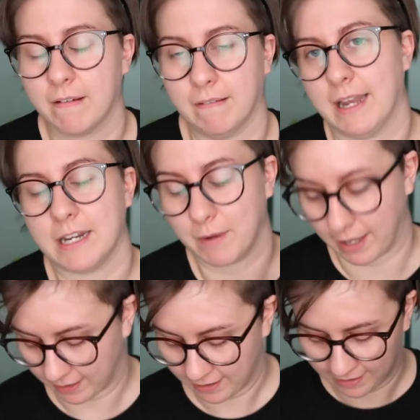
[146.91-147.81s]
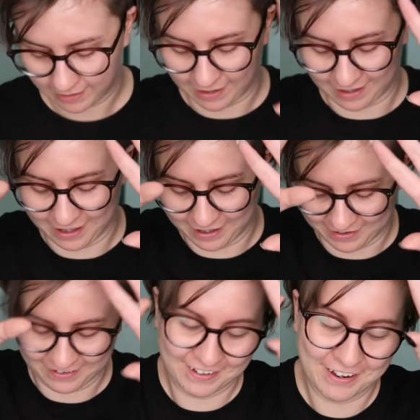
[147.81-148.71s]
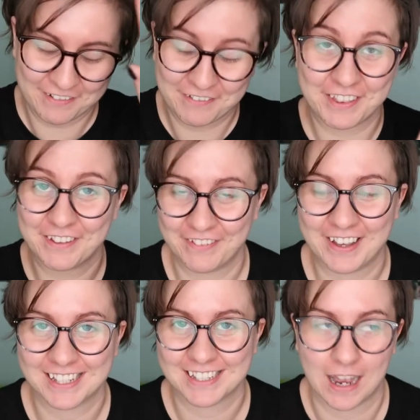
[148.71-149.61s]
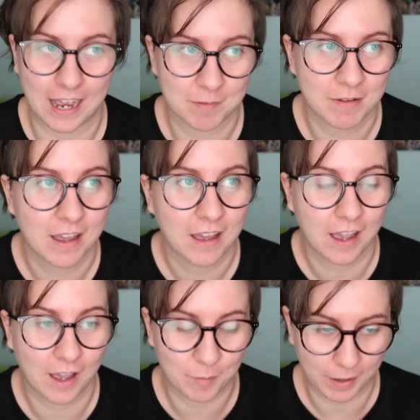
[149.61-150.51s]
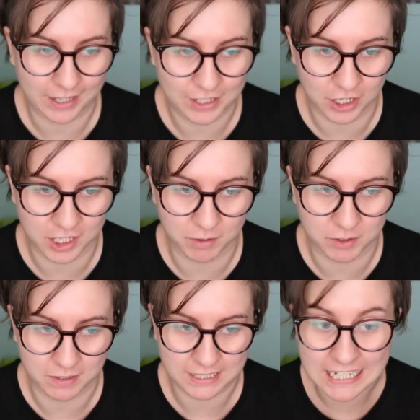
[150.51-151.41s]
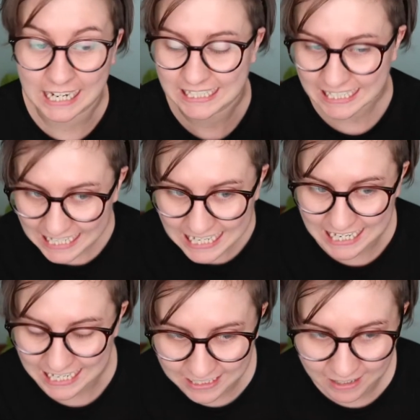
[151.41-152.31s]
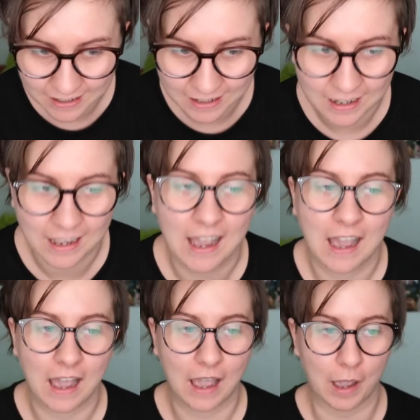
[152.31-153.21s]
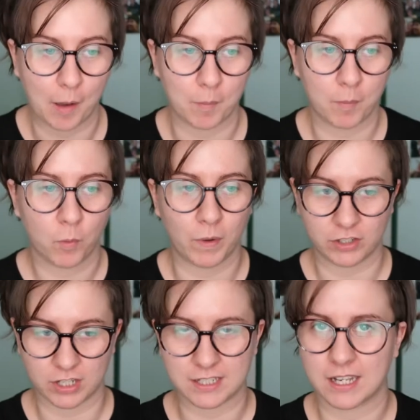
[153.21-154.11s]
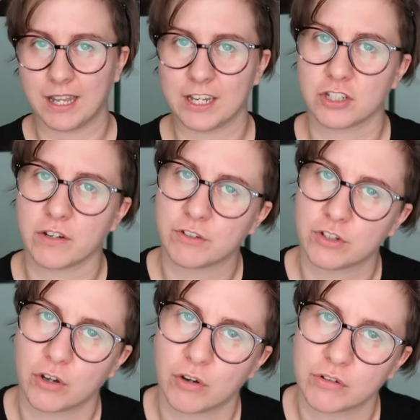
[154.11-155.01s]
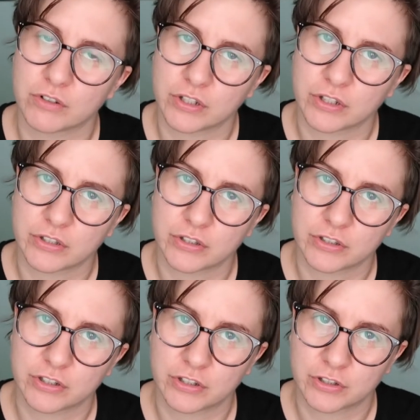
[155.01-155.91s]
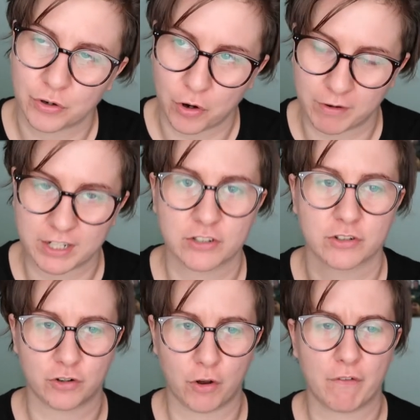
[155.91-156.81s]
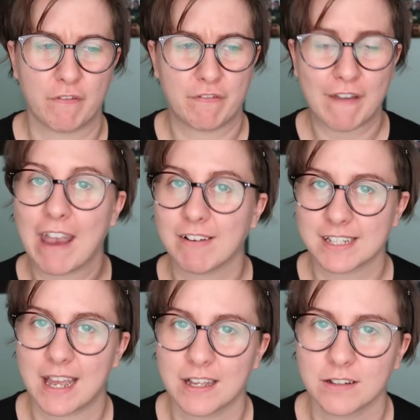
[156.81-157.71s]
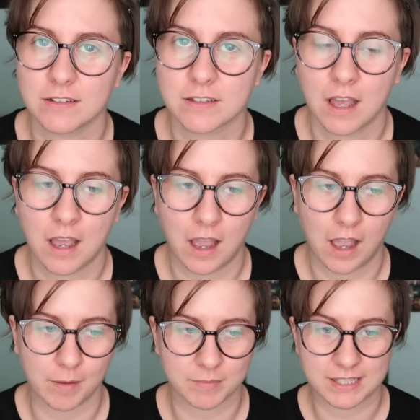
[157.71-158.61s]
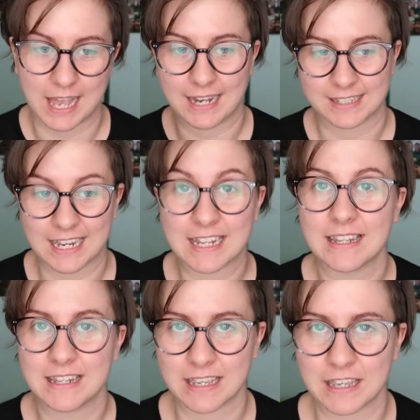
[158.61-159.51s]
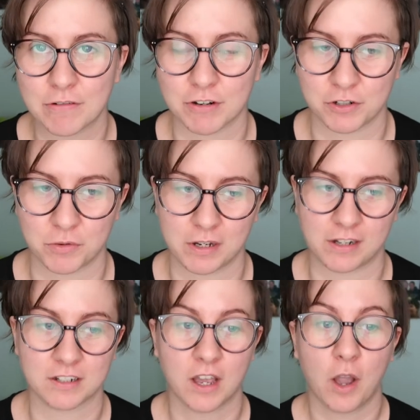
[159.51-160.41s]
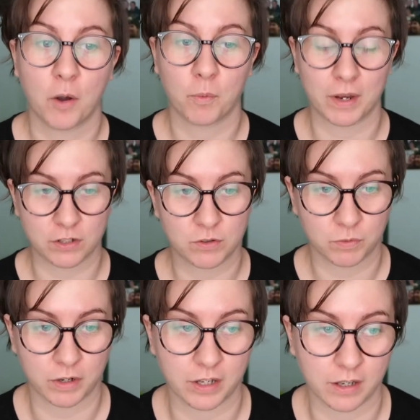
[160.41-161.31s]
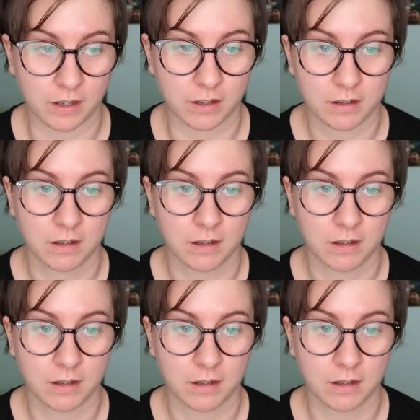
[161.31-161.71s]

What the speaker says: Anyway, for the first time back in January 2019, which is a collection of short stories, so short fairy tales set in the Grisha world, which were